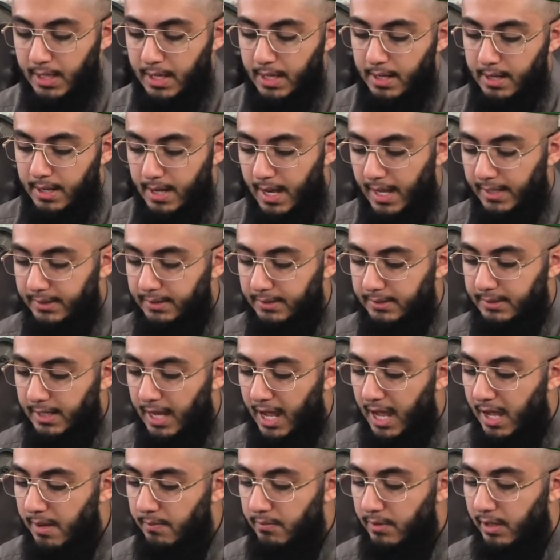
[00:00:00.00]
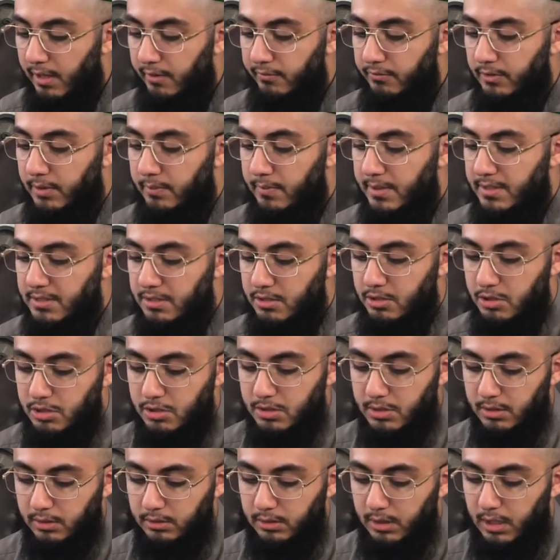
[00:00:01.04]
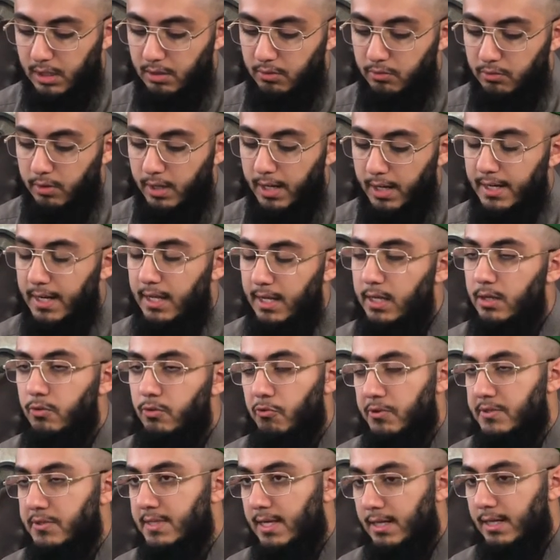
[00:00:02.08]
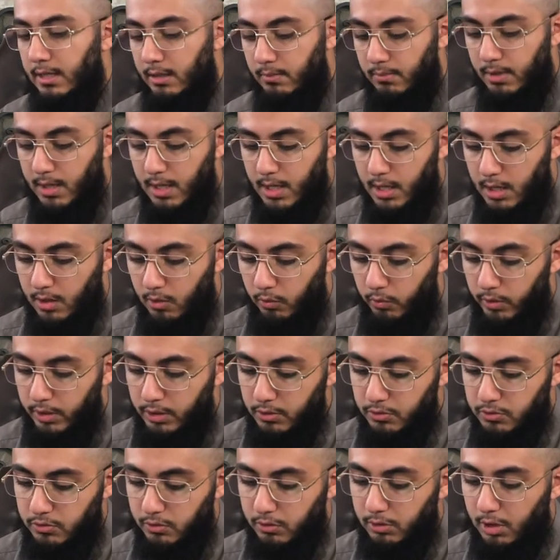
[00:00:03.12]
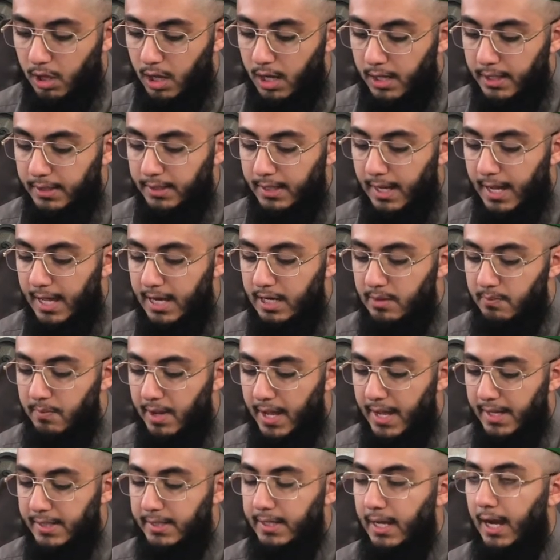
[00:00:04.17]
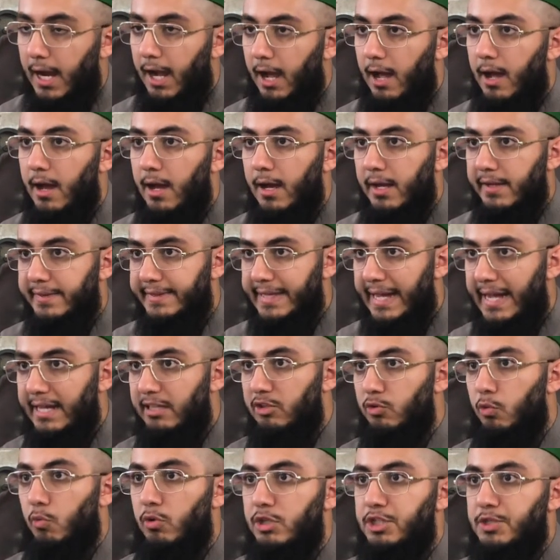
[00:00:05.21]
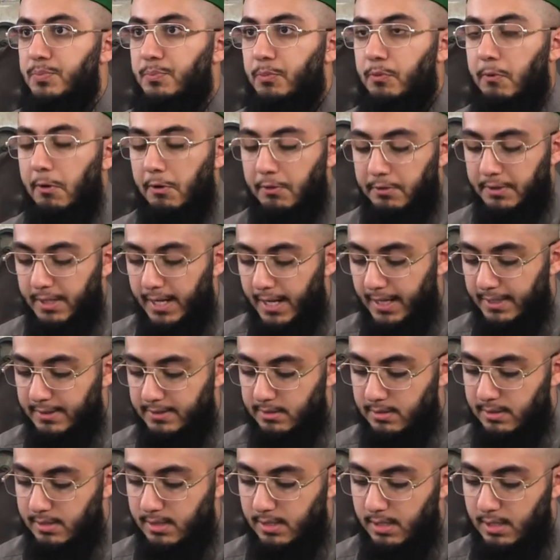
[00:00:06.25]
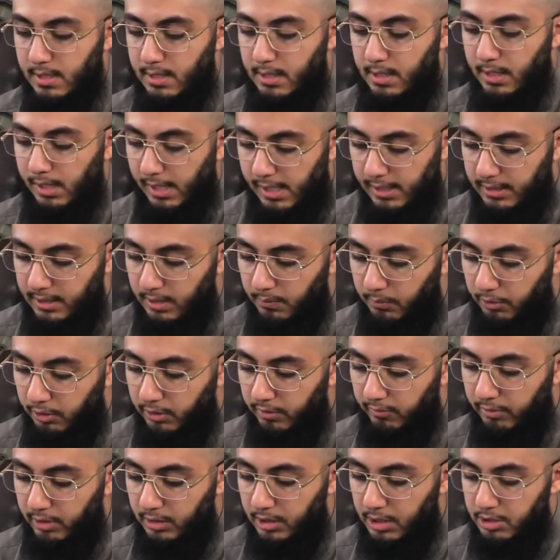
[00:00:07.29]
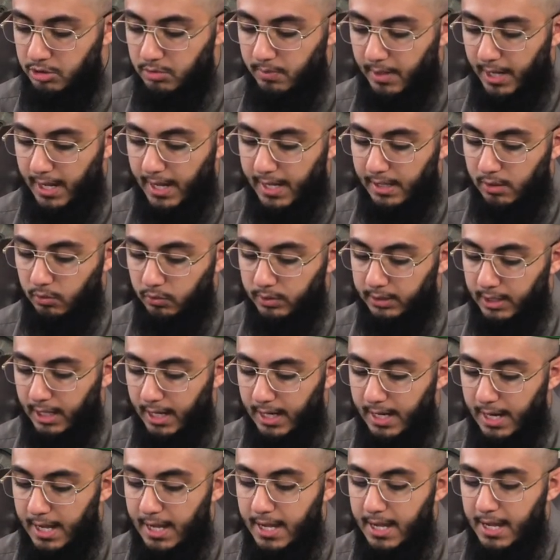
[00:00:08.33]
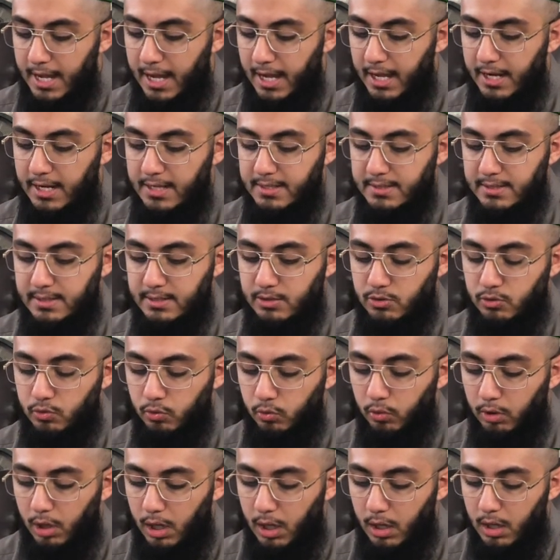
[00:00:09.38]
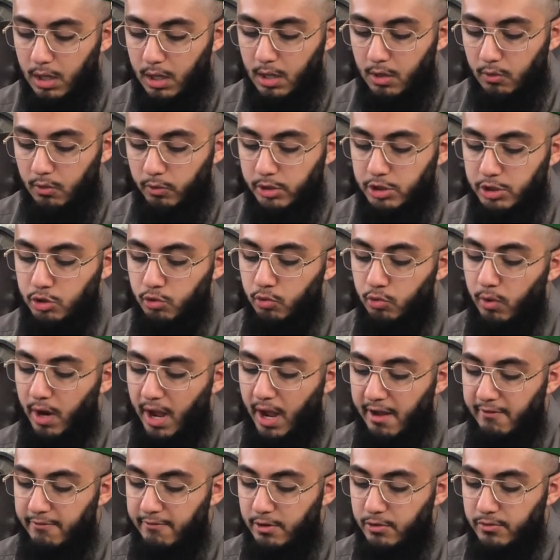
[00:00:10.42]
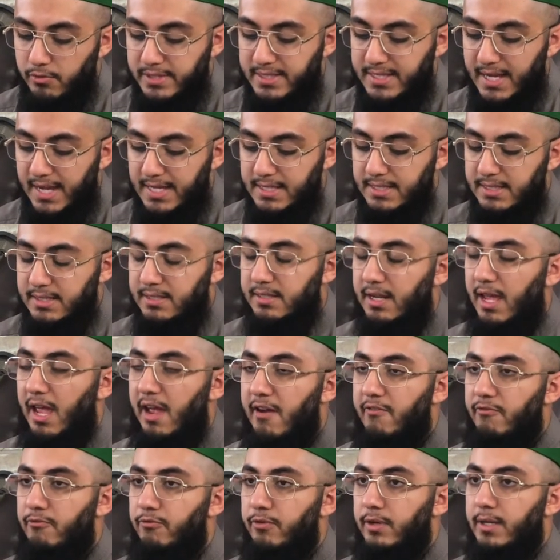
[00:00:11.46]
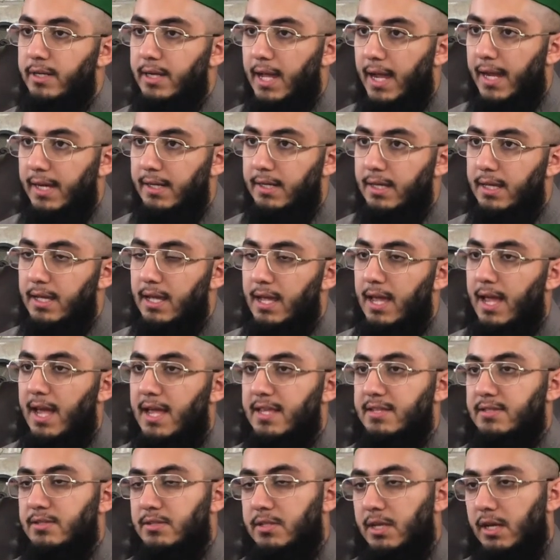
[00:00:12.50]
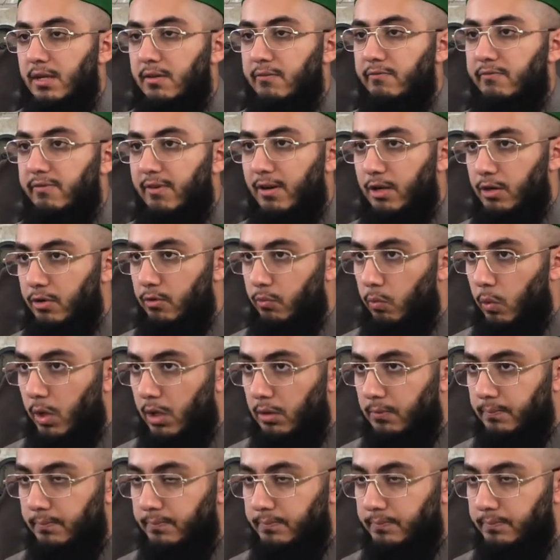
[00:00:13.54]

At the time of the Messenger sallallahu alayhi wasallam, we used to call it al-mani'a, that which protects. In the book of Allah subhanahu wa ta'ala, it is a surah which whoever recites it every night has done very well.